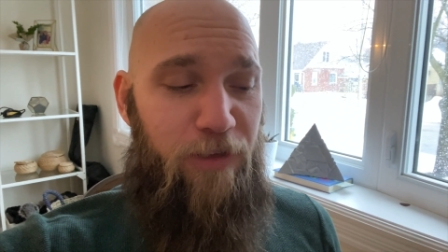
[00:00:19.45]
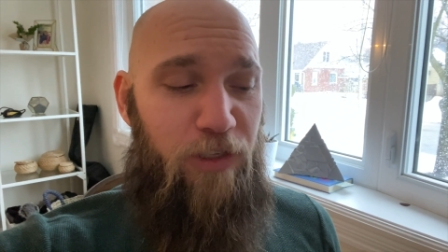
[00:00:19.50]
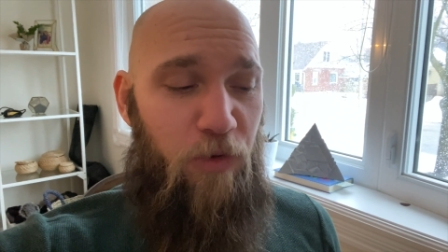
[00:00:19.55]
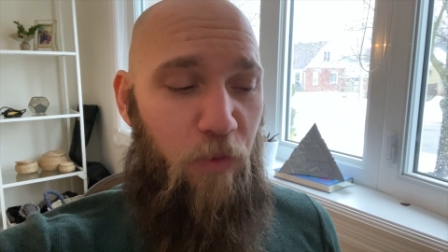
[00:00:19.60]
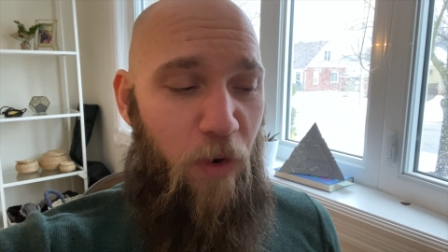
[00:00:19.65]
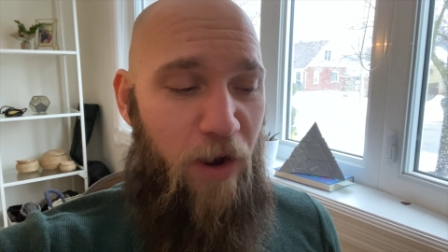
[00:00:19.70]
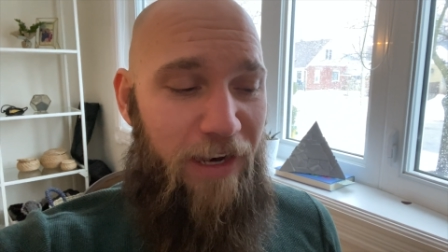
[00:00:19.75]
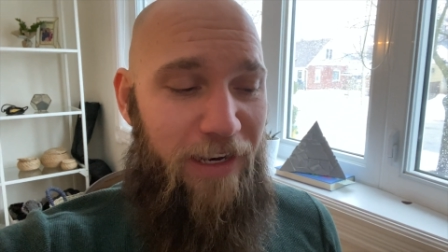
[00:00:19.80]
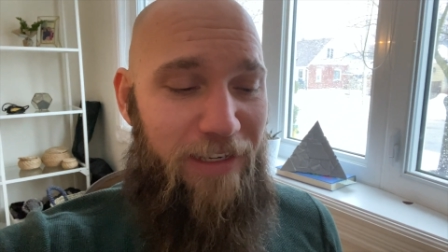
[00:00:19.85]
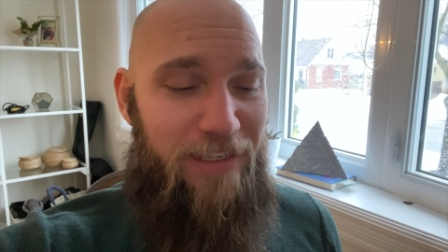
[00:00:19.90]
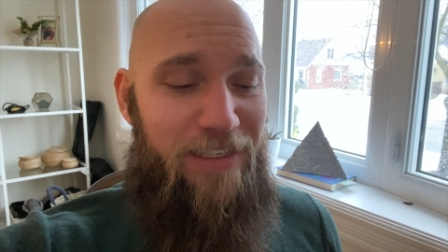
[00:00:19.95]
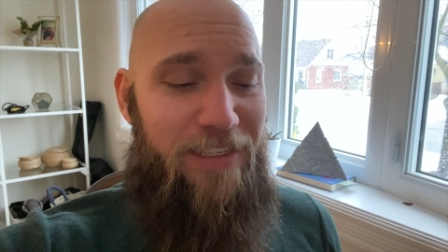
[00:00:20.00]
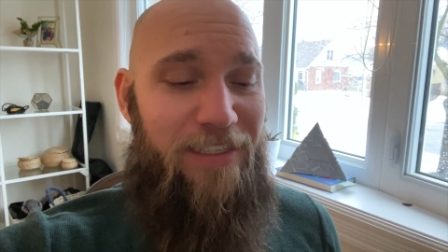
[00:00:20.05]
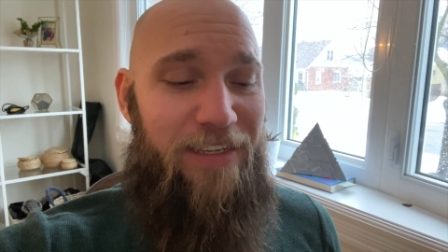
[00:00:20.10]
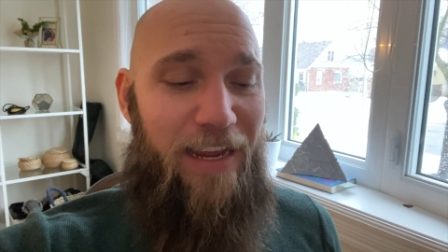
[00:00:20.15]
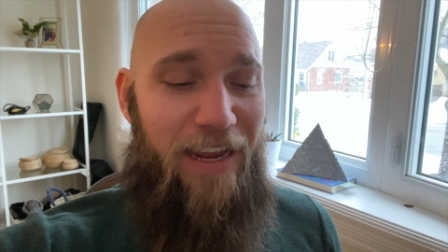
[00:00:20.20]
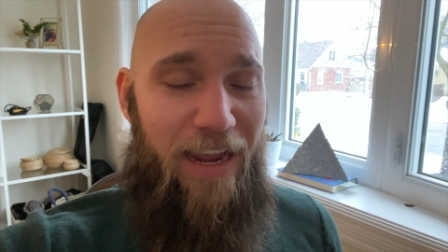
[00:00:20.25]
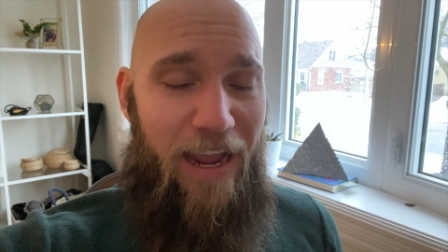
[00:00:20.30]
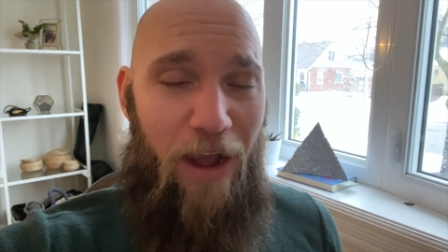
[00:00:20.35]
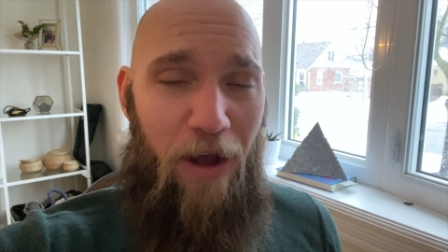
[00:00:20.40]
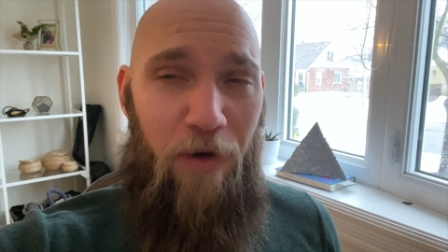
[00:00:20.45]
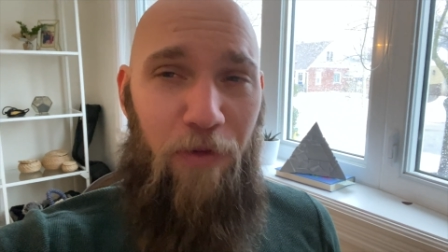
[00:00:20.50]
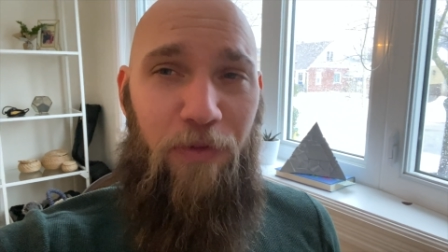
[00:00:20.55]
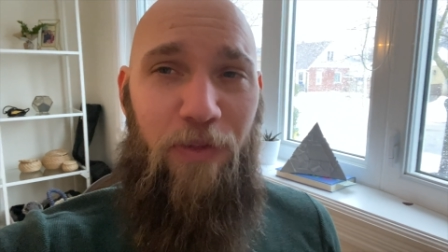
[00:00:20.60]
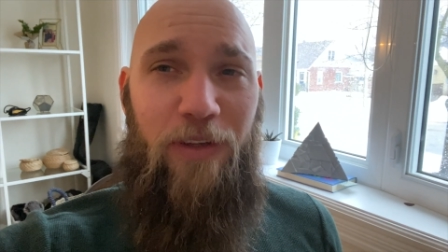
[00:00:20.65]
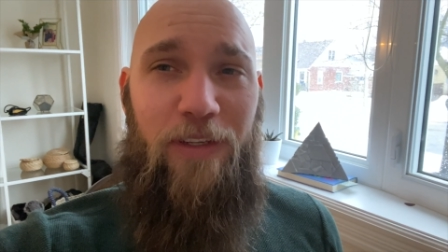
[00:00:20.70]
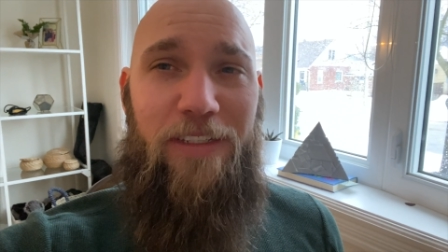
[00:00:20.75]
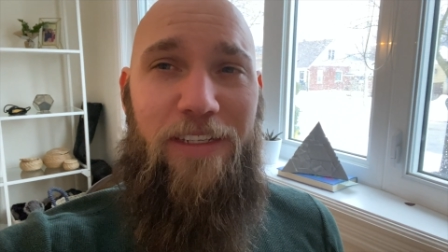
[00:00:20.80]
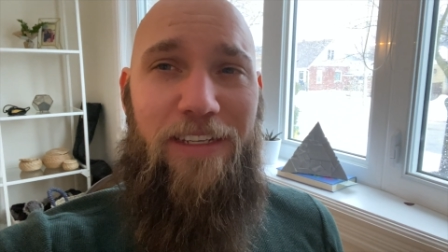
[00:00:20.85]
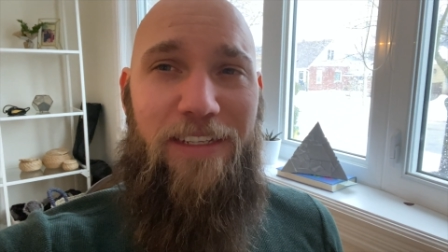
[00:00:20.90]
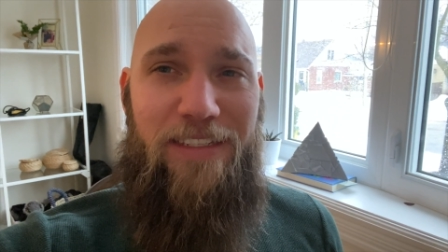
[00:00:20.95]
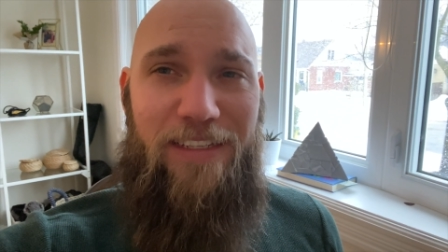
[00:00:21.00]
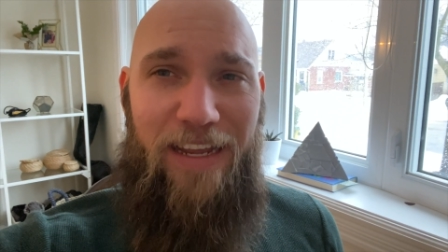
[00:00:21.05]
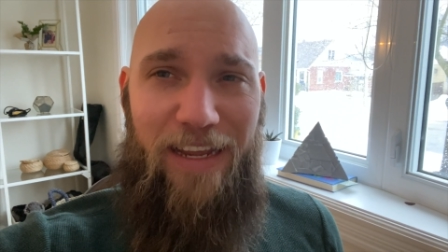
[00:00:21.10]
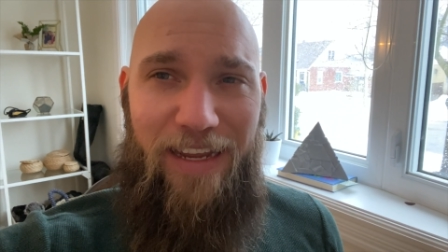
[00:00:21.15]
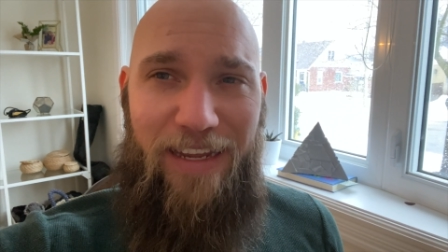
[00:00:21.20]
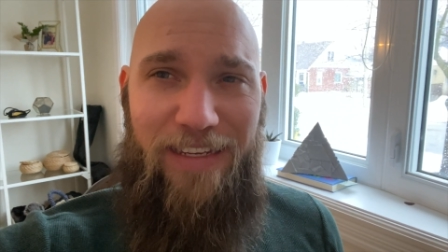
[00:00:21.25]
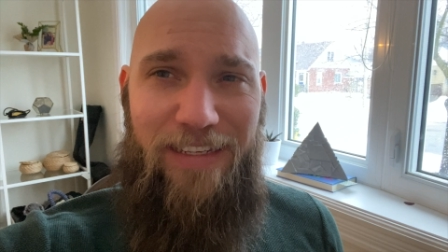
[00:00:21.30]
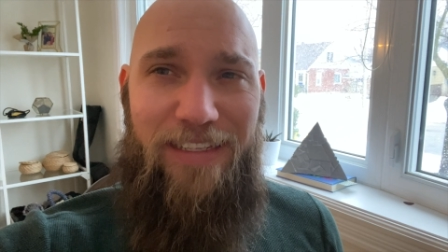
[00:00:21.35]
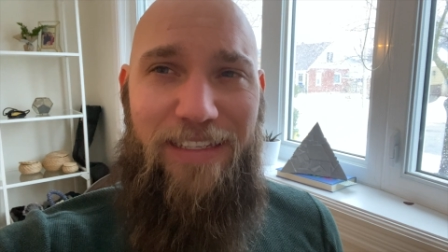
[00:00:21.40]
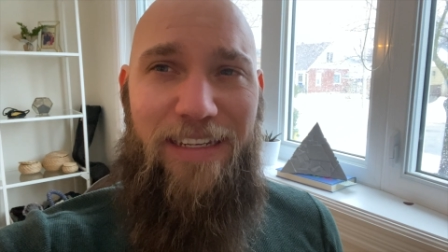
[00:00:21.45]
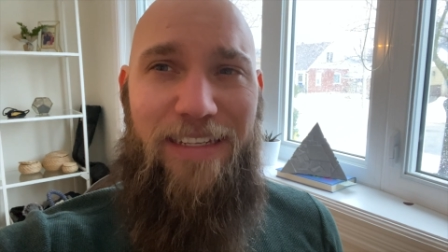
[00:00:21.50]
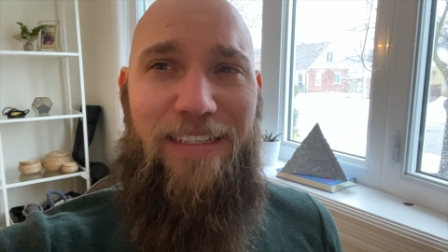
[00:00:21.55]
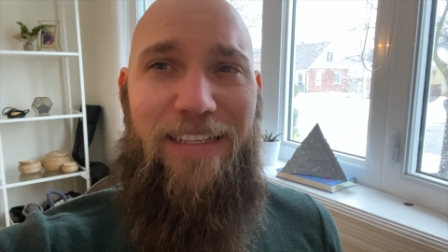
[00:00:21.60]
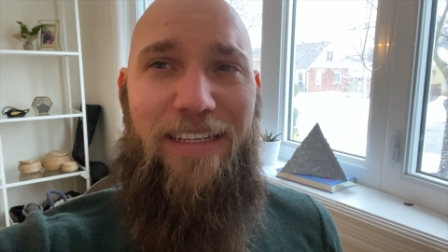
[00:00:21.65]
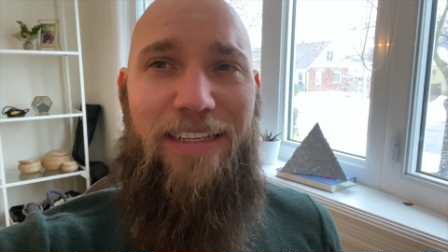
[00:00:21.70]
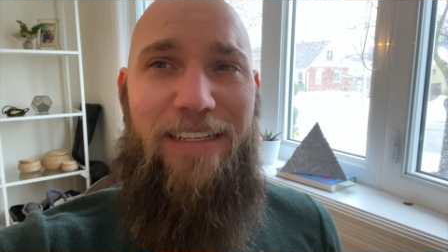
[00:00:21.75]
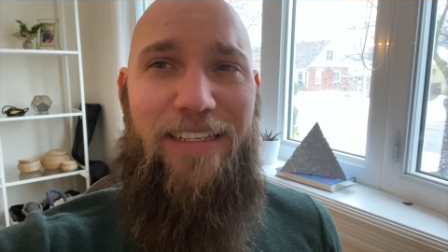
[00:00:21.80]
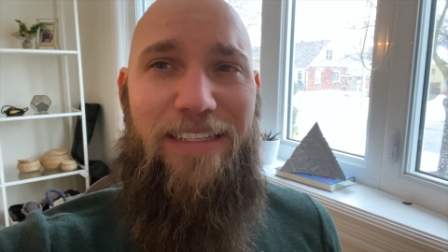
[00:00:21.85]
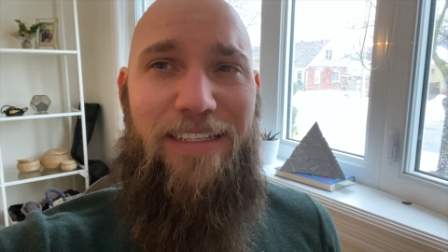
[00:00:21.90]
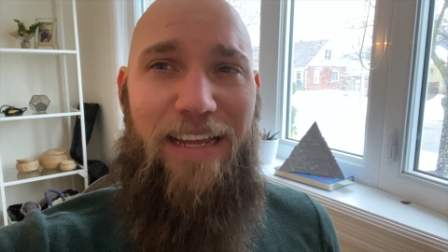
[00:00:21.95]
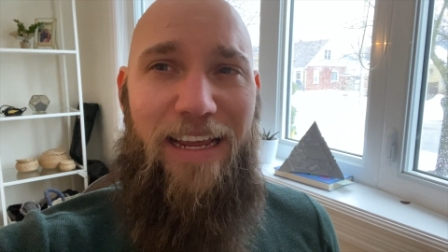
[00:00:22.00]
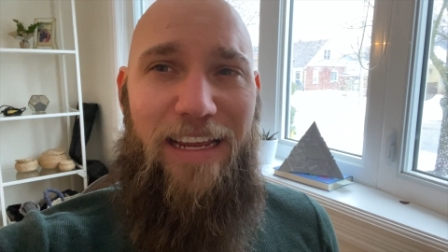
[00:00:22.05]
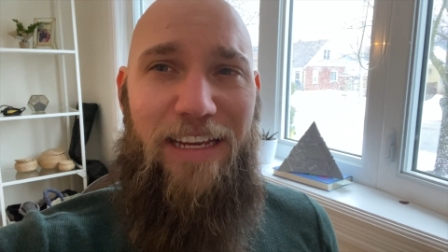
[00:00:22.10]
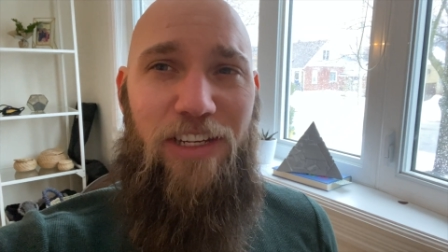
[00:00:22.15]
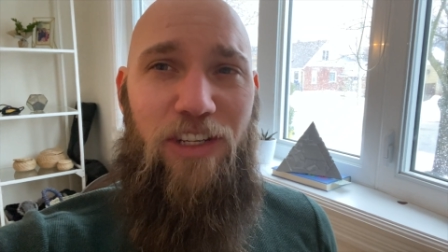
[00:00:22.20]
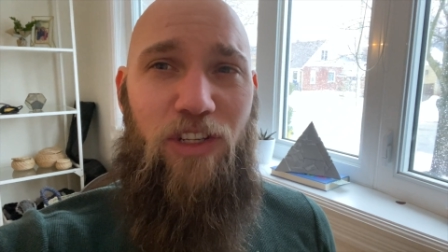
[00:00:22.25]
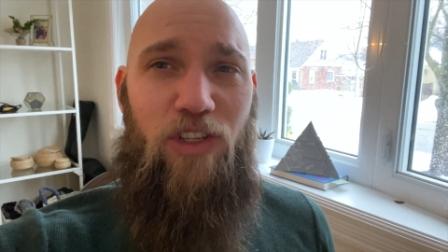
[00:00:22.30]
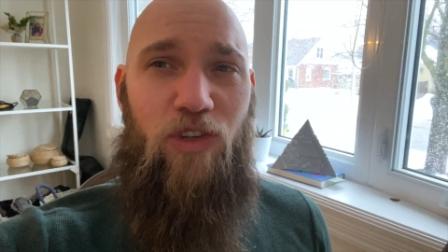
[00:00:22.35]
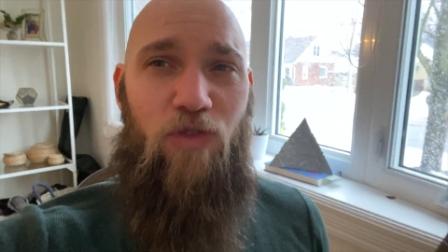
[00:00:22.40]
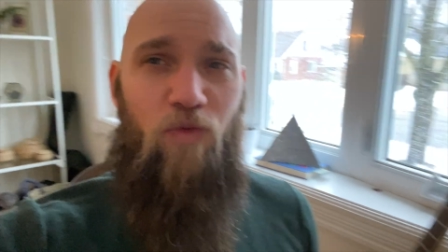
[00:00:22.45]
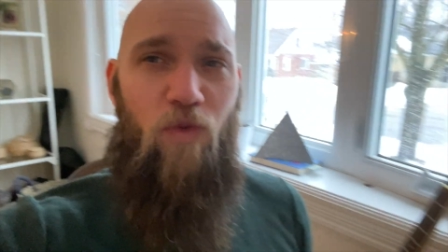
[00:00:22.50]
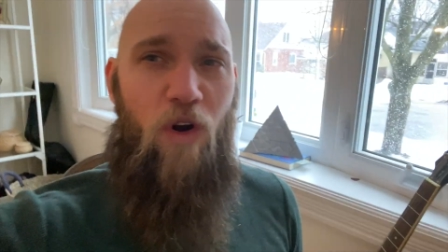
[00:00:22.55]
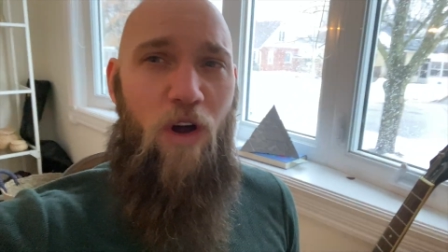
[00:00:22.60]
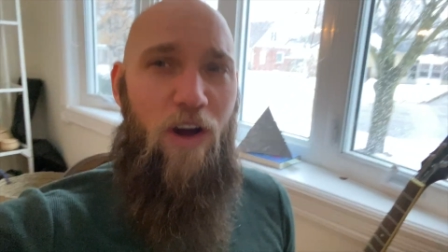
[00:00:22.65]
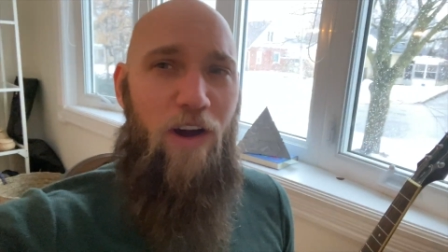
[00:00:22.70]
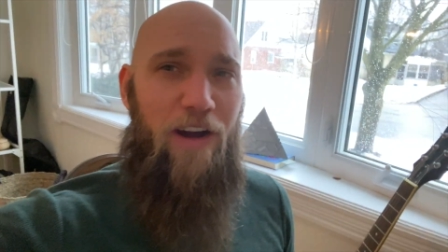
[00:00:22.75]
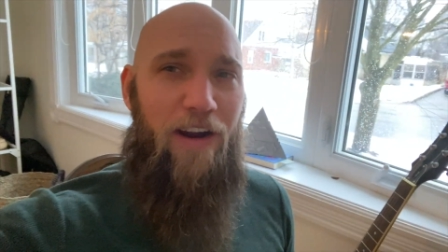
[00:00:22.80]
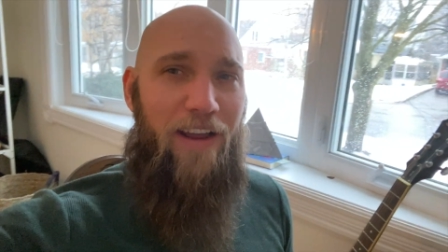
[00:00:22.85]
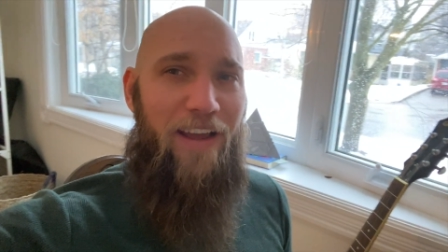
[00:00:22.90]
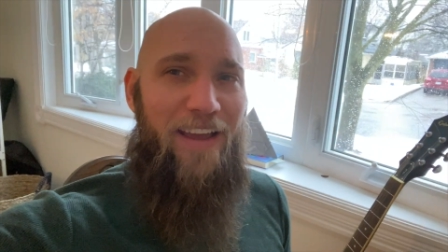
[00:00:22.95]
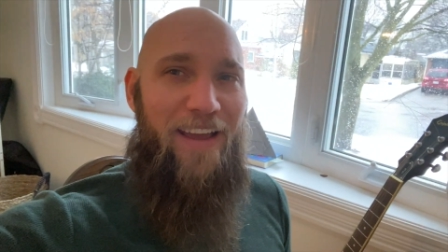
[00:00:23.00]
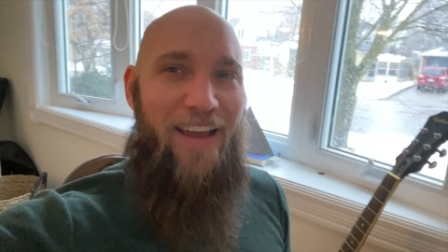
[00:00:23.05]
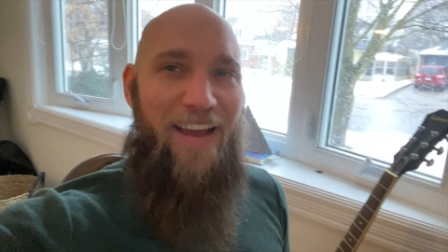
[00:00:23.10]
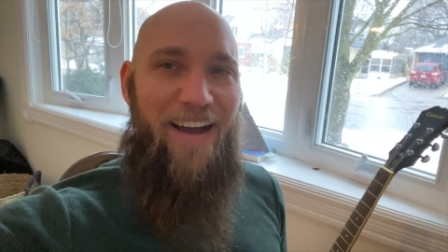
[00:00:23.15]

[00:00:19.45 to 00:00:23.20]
It's a way to stay healthy, to stay consistent, to stay strong.